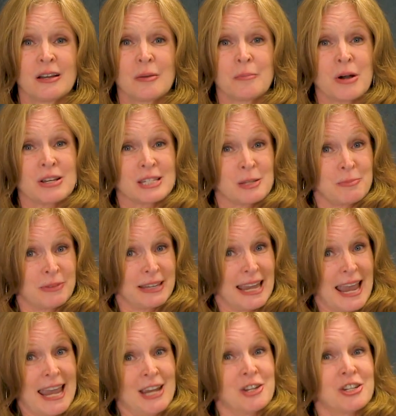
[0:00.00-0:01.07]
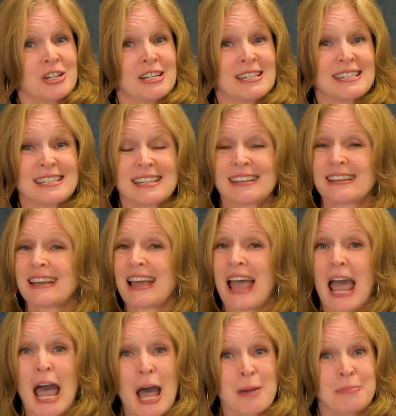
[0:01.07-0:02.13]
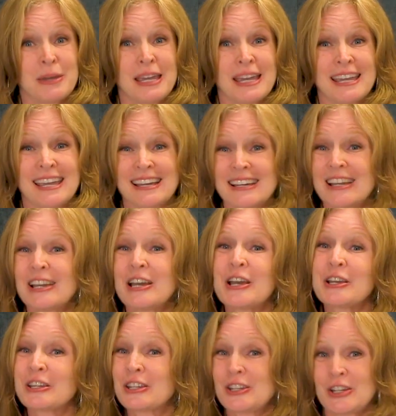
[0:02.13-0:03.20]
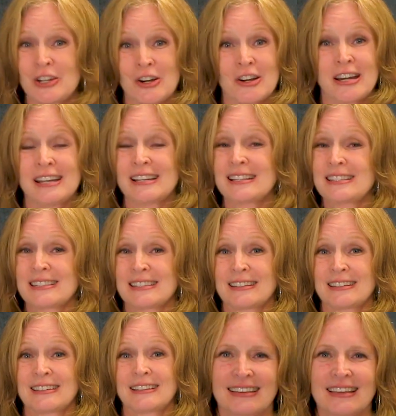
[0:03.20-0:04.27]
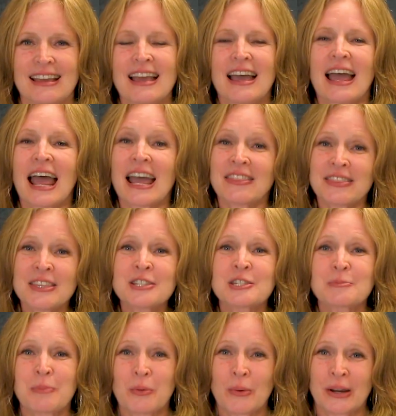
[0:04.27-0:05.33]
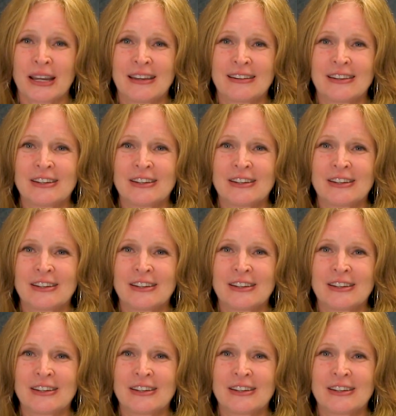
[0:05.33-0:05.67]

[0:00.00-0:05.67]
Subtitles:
possibly anxious, happy, curious. At this point,